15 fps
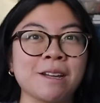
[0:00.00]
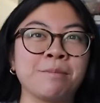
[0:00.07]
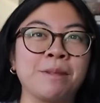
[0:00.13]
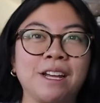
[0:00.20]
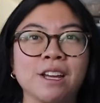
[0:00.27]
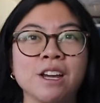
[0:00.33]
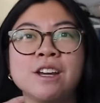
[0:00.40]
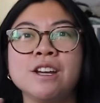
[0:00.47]
I'm
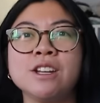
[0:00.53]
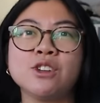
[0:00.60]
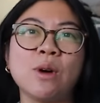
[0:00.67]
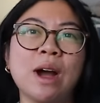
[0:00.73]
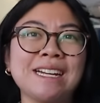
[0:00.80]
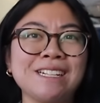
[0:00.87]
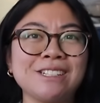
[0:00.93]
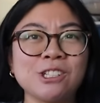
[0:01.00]
like, do
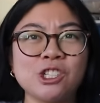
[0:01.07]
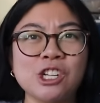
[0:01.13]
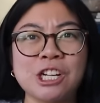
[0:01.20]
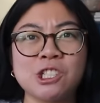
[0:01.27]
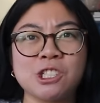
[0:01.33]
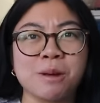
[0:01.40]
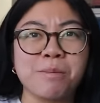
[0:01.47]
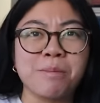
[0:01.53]
I need to
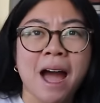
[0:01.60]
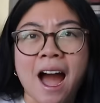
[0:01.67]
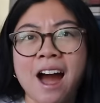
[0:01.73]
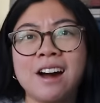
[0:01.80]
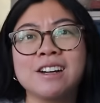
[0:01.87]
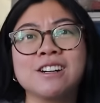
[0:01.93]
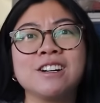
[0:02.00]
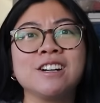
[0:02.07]
change the
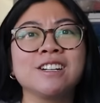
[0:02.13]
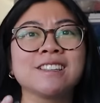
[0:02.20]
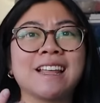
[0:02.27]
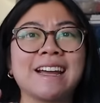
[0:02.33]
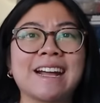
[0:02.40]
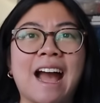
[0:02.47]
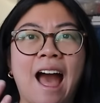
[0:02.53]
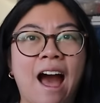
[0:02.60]
pattern?
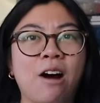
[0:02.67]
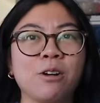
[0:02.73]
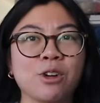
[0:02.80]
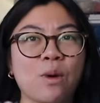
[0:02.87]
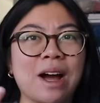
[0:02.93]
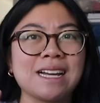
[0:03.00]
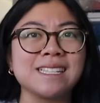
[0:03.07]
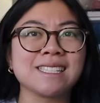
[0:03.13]
Like, how
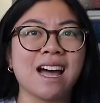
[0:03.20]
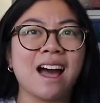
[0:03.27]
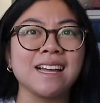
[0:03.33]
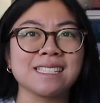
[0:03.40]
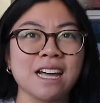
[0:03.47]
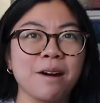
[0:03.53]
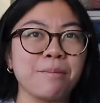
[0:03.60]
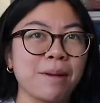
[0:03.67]
do I
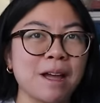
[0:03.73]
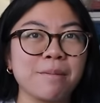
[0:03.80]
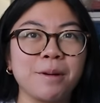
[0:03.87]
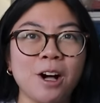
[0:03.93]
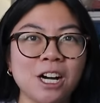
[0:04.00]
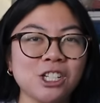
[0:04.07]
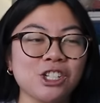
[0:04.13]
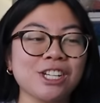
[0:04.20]
size up my
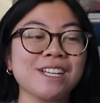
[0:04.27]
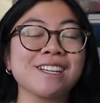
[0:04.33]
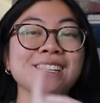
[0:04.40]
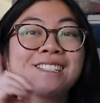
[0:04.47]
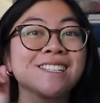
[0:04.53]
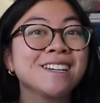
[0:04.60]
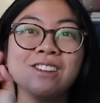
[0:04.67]
plushies?